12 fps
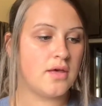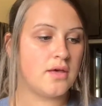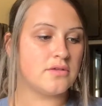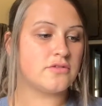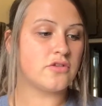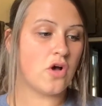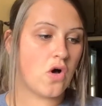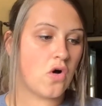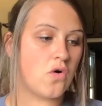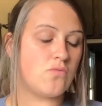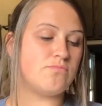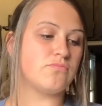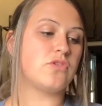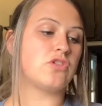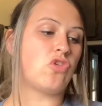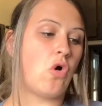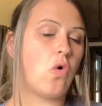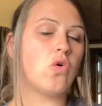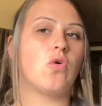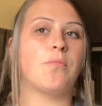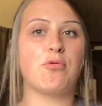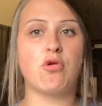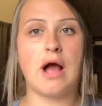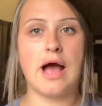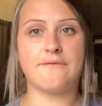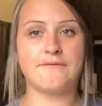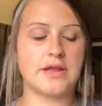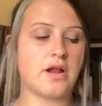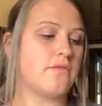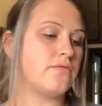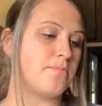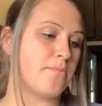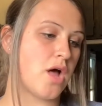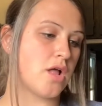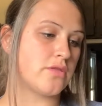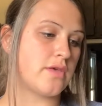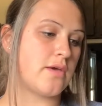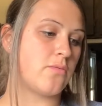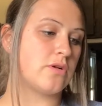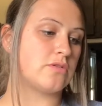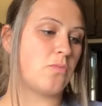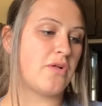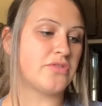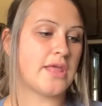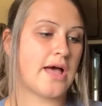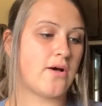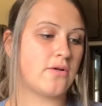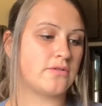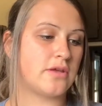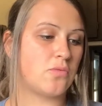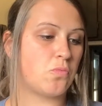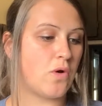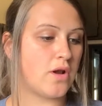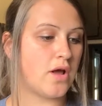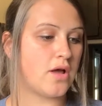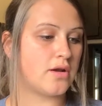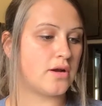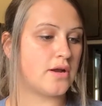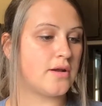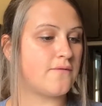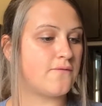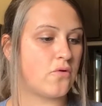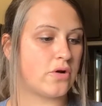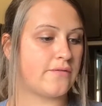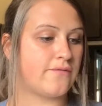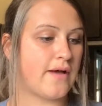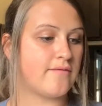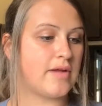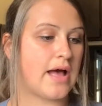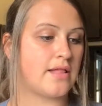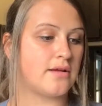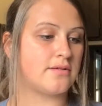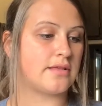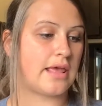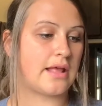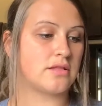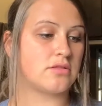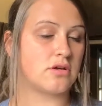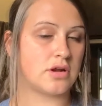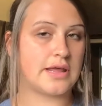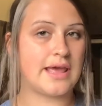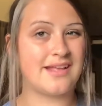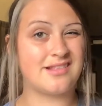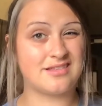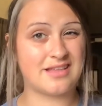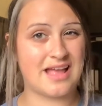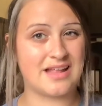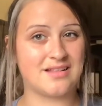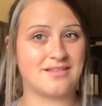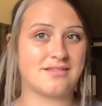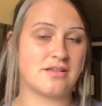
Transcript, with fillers: So the total profit of the month, it was one thousand one hundred forty-five dollars and thirty-eight cents.